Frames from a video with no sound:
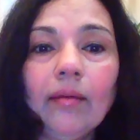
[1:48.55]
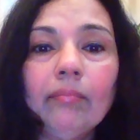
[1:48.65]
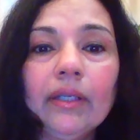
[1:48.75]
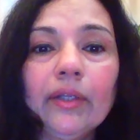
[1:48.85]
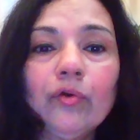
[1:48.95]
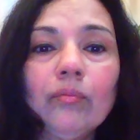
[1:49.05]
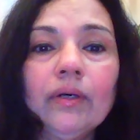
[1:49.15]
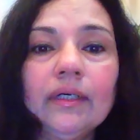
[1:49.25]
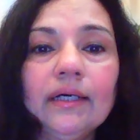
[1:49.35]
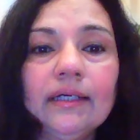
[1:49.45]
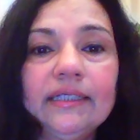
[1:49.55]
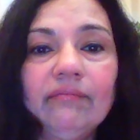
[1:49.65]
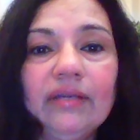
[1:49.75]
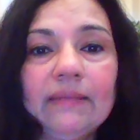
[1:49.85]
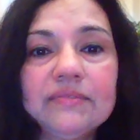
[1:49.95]
Melanoma
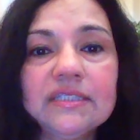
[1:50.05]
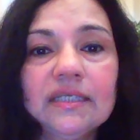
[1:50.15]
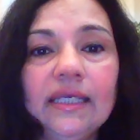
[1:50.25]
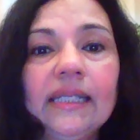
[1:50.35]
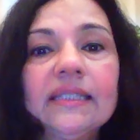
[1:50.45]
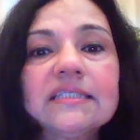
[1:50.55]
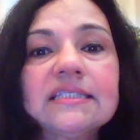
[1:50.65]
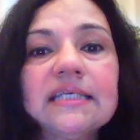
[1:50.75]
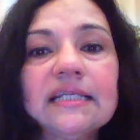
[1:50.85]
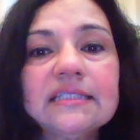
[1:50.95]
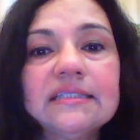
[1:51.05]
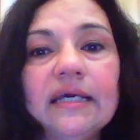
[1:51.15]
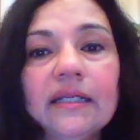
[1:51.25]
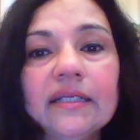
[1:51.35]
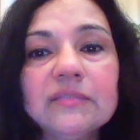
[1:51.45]
develops in the cells that are